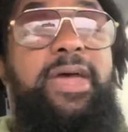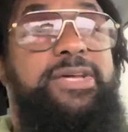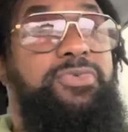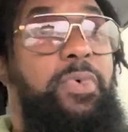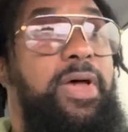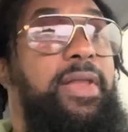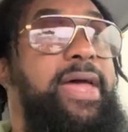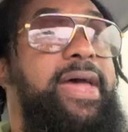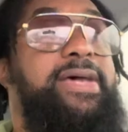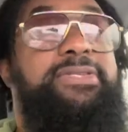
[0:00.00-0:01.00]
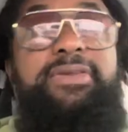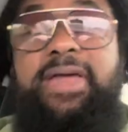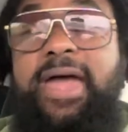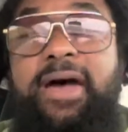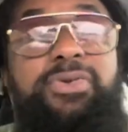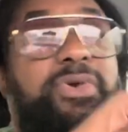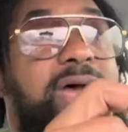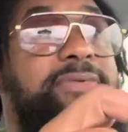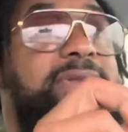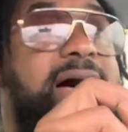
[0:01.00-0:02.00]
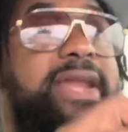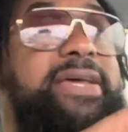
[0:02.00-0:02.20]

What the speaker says: as well as now you have a lot